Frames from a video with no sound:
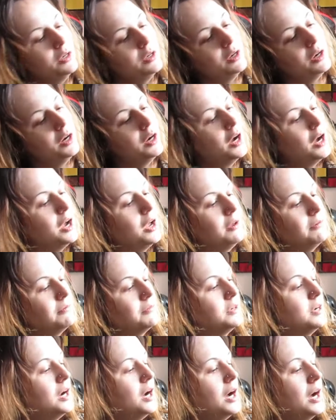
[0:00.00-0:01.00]
I've
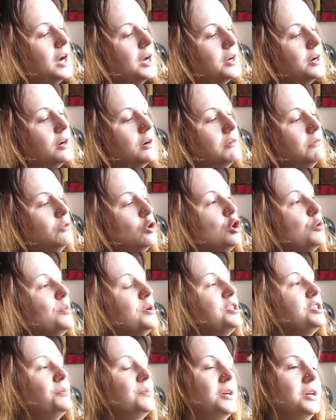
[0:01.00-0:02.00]
got a Roma
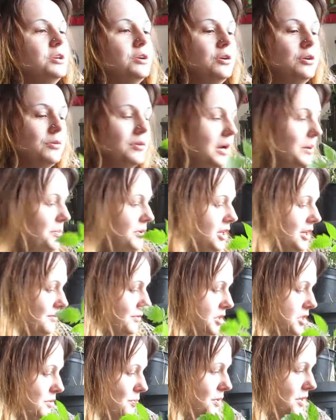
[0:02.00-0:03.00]
tomato. I believe
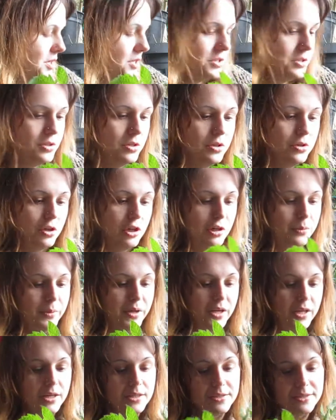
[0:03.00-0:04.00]
this one is
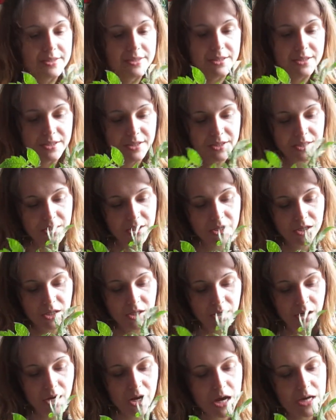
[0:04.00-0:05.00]
determinate.
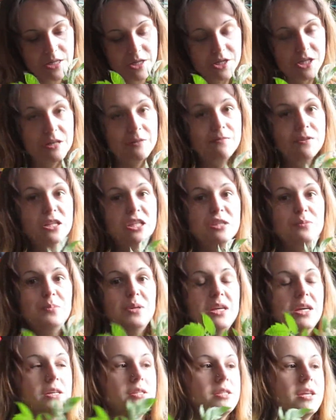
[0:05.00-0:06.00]
The difference
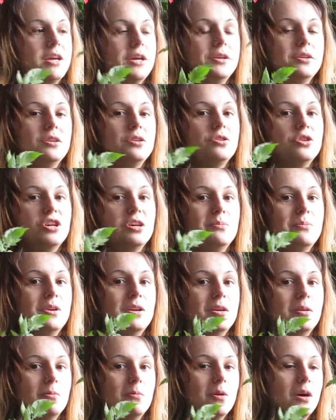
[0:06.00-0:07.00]
being the
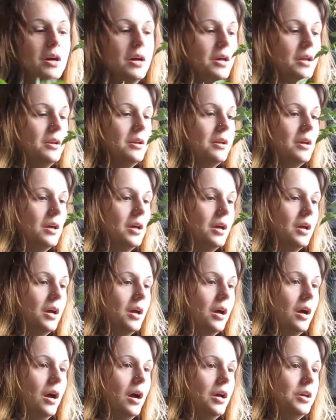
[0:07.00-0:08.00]
indeterminate one,
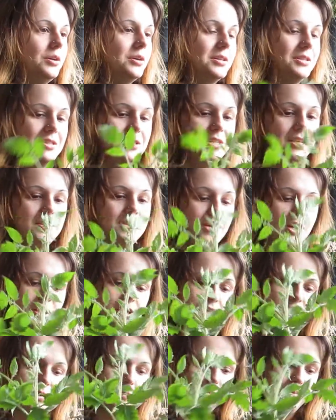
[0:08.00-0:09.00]
you can see it's
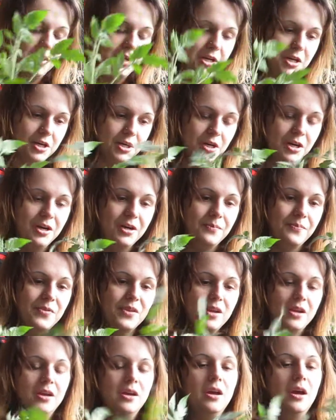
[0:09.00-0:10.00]
actually bigger,
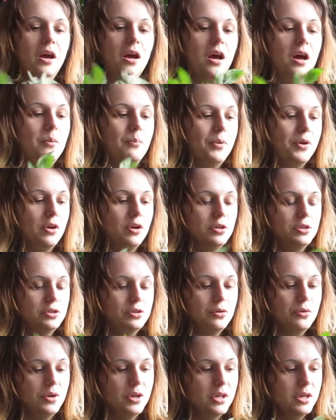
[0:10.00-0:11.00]
but
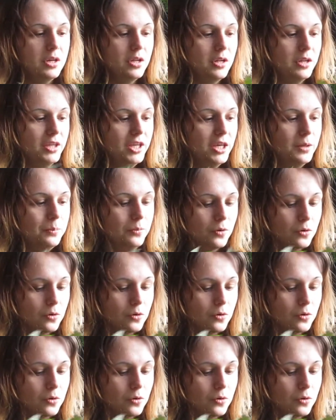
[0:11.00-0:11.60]
also it'll keep